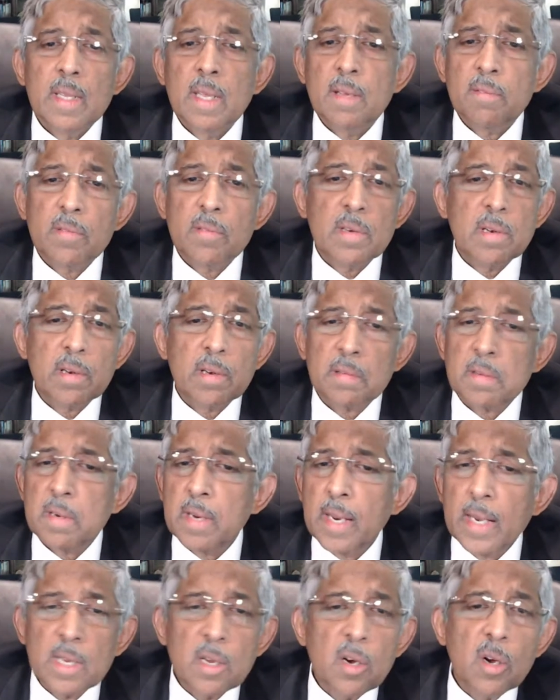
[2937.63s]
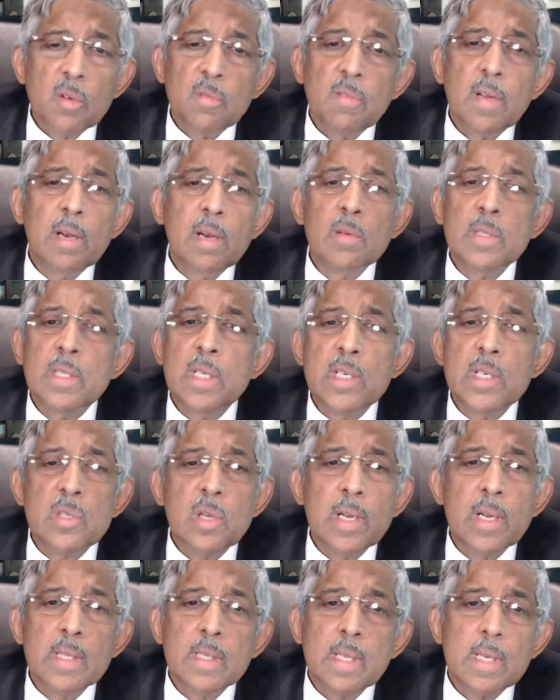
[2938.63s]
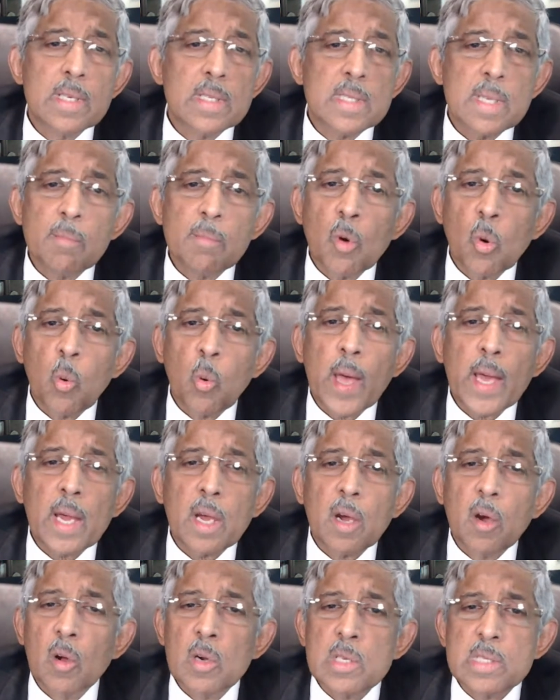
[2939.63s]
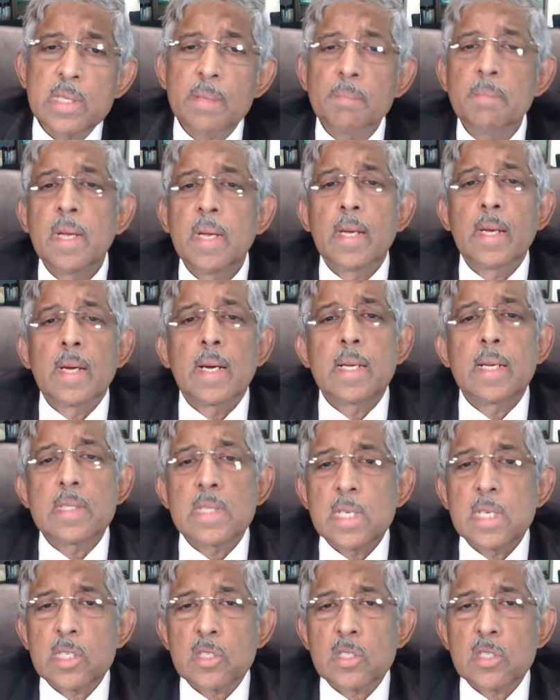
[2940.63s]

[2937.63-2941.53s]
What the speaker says: They're getting on well with insulin, then some quack calls them and